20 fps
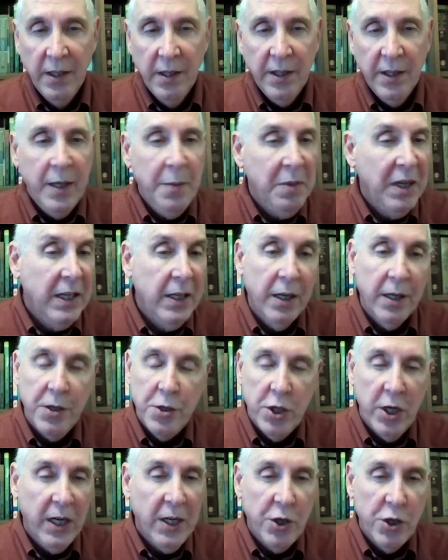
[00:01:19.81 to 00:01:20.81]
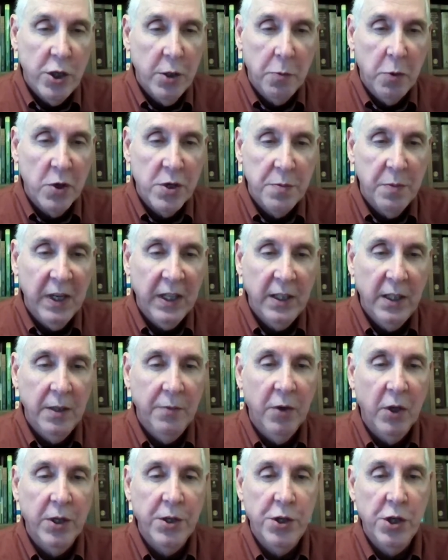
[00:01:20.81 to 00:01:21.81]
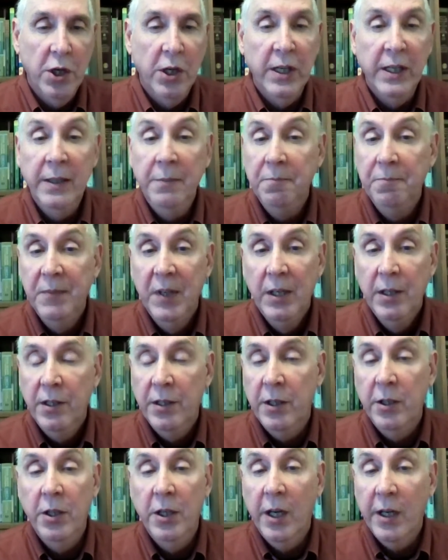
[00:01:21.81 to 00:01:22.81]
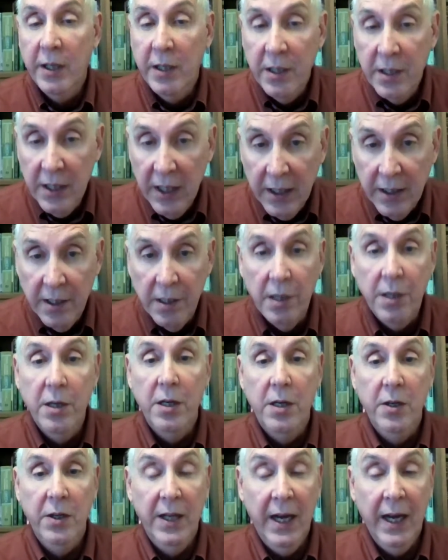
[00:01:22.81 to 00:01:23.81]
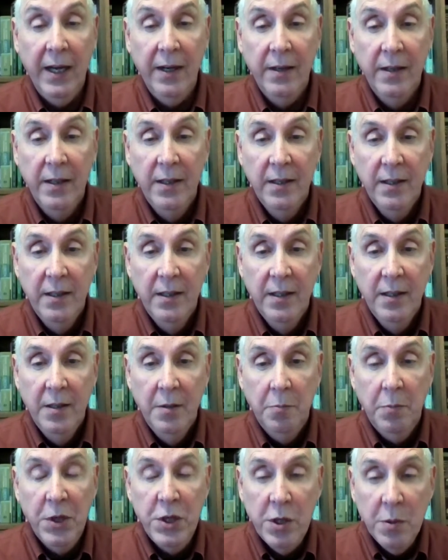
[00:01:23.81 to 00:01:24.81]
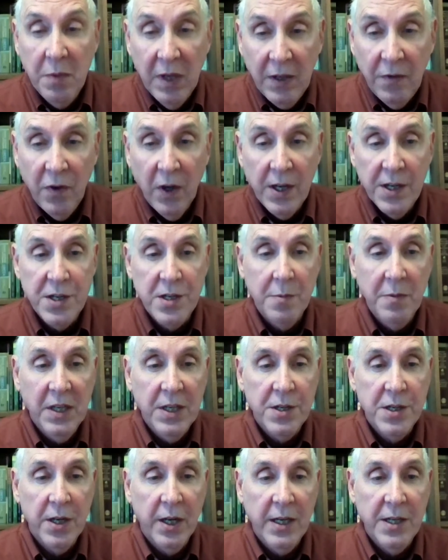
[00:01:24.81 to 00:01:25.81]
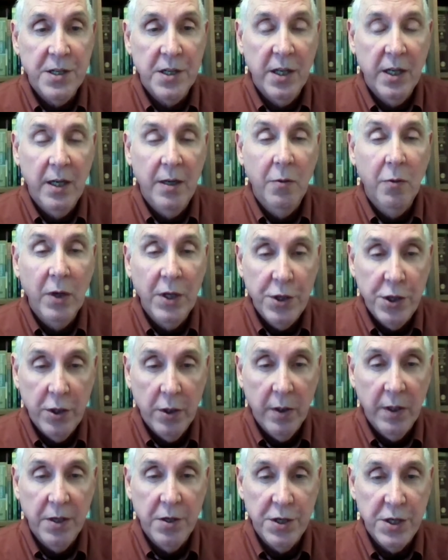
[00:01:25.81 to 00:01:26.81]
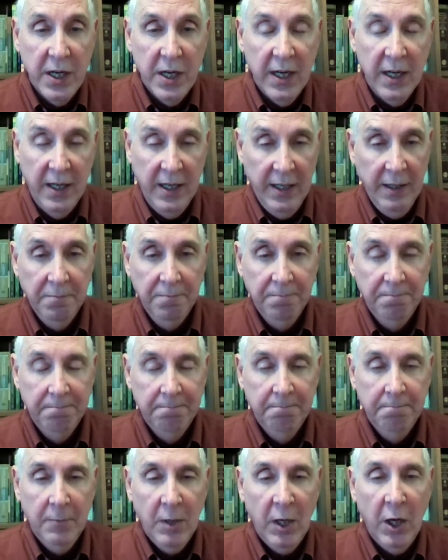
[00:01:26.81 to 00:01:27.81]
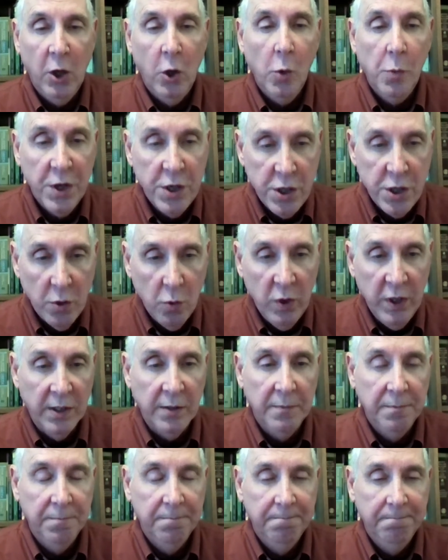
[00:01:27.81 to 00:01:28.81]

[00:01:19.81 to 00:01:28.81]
They may not change your perspective on John. They're not intended to do that. But you may find some insights that enrich your understanding. I hope that you will.